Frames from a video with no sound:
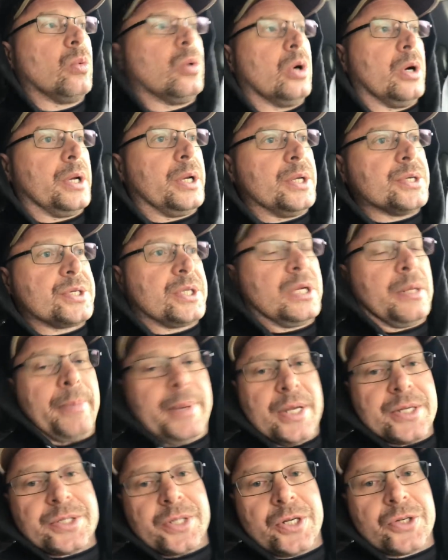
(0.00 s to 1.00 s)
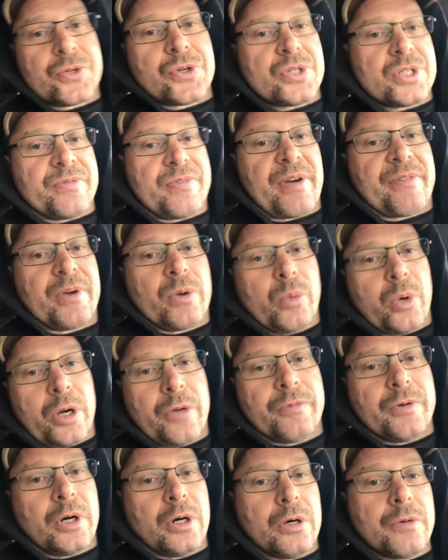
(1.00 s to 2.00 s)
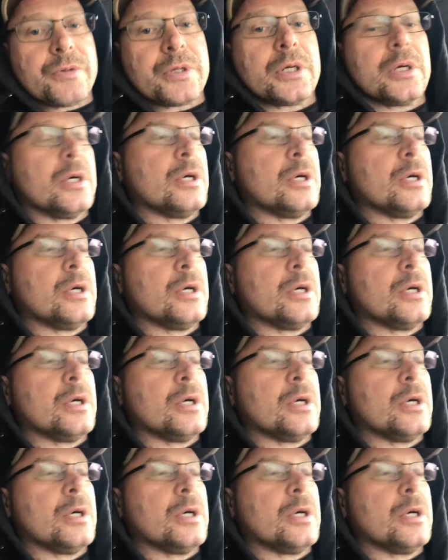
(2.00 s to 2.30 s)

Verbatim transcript: what is in the best interest of everyone involved.